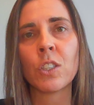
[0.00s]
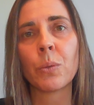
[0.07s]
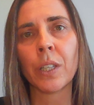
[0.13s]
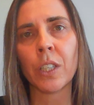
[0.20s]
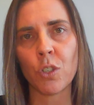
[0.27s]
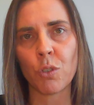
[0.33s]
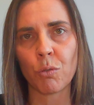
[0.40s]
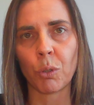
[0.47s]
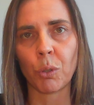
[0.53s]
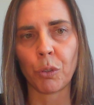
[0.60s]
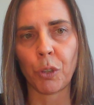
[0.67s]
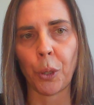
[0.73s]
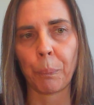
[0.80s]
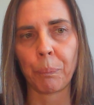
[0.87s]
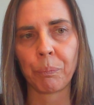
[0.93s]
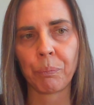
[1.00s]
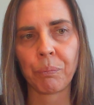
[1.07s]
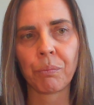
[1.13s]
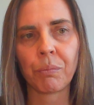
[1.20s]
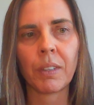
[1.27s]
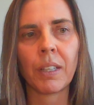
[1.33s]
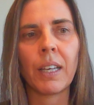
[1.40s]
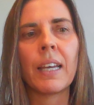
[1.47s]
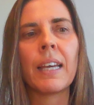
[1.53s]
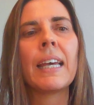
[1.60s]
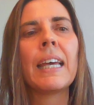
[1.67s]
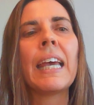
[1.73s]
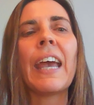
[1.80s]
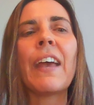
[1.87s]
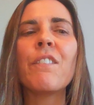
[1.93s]
to a control group.
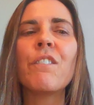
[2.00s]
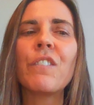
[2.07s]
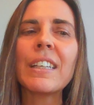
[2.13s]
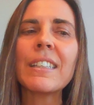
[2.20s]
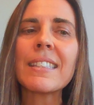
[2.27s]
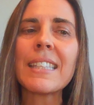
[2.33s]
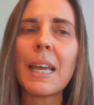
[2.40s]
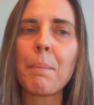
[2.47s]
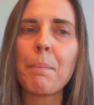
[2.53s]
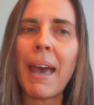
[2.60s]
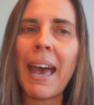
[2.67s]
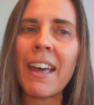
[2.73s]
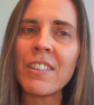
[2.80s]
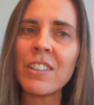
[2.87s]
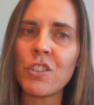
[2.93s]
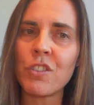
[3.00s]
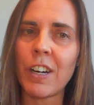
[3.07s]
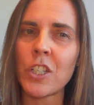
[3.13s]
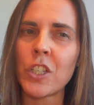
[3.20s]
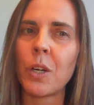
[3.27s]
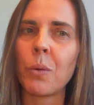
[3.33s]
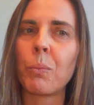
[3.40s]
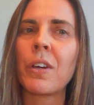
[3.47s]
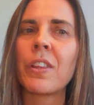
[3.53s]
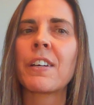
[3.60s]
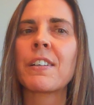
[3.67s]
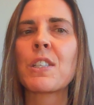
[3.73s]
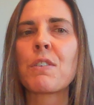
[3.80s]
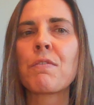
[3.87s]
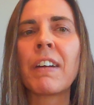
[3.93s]
In fields like math instruction, where there
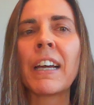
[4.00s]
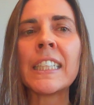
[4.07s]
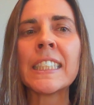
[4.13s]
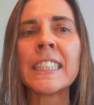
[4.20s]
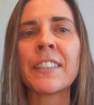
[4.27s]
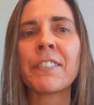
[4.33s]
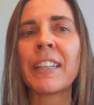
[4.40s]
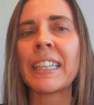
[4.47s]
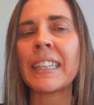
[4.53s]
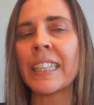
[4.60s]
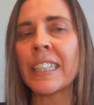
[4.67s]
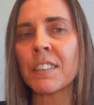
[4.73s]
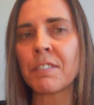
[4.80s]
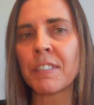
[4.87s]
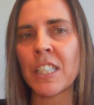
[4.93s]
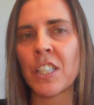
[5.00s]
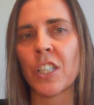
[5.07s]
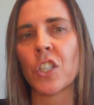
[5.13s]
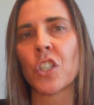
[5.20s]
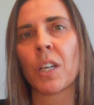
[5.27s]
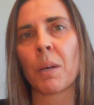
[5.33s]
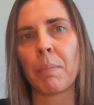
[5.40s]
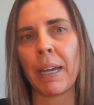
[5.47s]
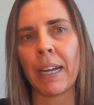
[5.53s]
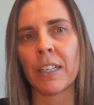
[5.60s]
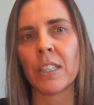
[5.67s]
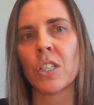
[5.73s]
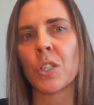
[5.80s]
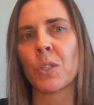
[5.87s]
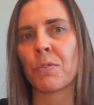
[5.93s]
is relatively little research
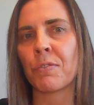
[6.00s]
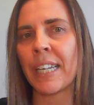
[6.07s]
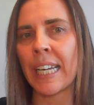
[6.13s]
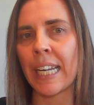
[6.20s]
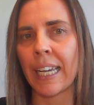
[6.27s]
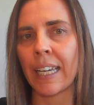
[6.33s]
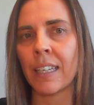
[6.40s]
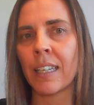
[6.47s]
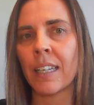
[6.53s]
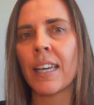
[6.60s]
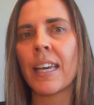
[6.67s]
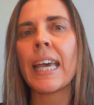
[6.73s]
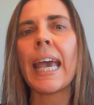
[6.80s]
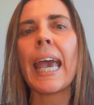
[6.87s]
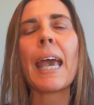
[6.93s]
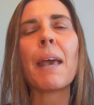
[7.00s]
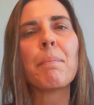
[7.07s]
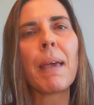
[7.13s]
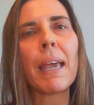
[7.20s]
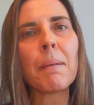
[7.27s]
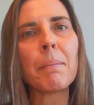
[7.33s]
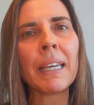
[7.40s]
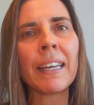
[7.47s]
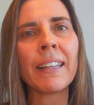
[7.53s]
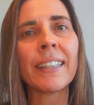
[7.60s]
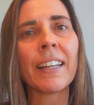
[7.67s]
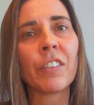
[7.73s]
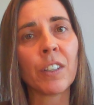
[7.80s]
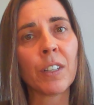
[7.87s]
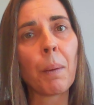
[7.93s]
compared to reading, it may mean
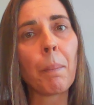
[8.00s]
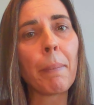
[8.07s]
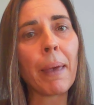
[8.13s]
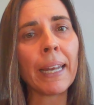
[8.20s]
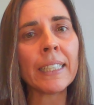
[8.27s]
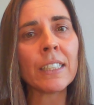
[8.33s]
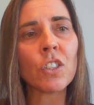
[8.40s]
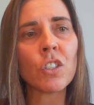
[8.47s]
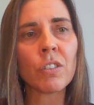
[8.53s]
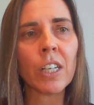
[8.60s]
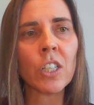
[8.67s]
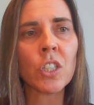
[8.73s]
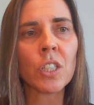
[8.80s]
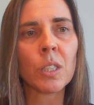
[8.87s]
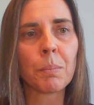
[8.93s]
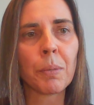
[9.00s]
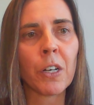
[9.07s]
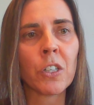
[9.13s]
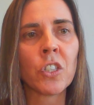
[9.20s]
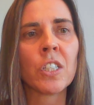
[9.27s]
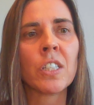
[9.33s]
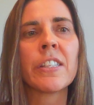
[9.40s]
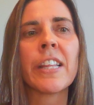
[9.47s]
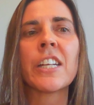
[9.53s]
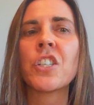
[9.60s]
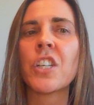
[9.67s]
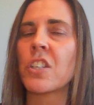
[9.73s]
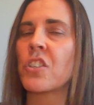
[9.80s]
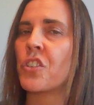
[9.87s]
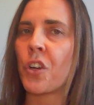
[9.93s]
that there are many instructional approaches that
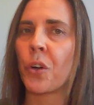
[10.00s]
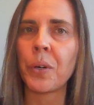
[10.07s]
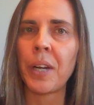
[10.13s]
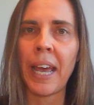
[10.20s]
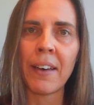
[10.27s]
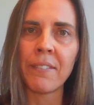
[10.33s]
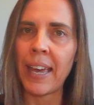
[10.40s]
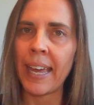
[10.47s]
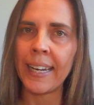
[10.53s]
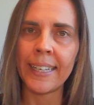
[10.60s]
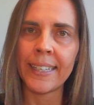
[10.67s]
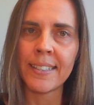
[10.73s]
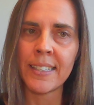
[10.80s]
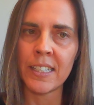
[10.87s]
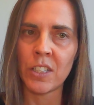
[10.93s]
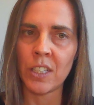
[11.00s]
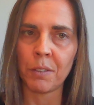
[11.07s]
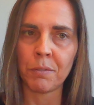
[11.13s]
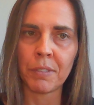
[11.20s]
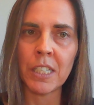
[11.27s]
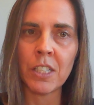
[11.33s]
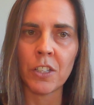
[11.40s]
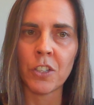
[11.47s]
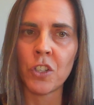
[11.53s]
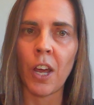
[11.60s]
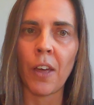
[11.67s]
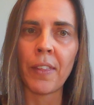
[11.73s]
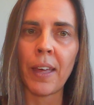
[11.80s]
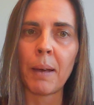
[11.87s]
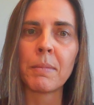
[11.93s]
just don't have any existing research
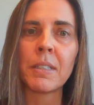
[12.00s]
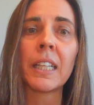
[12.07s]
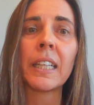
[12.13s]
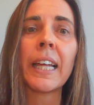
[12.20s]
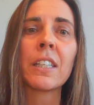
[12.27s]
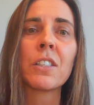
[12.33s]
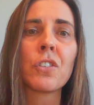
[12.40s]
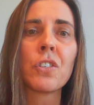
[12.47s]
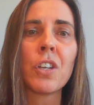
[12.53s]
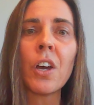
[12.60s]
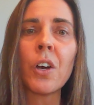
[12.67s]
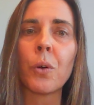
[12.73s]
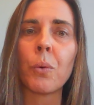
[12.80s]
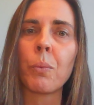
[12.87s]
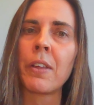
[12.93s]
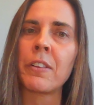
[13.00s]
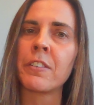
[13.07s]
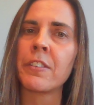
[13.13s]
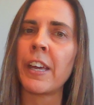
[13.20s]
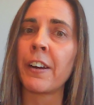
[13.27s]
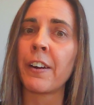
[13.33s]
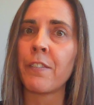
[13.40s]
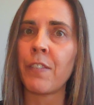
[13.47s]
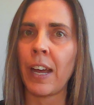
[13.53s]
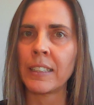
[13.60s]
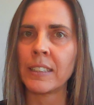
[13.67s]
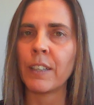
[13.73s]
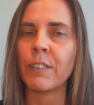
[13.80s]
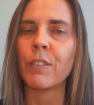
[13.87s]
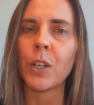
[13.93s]
on them to let us know whether they are
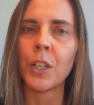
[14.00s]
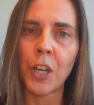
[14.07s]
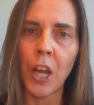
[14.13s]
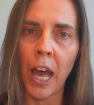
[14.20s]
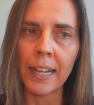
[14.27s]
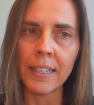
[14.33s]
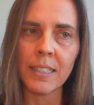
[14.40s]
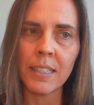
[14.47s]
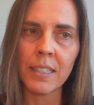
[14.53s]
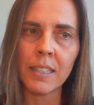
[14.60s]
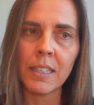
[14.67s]
effective or not.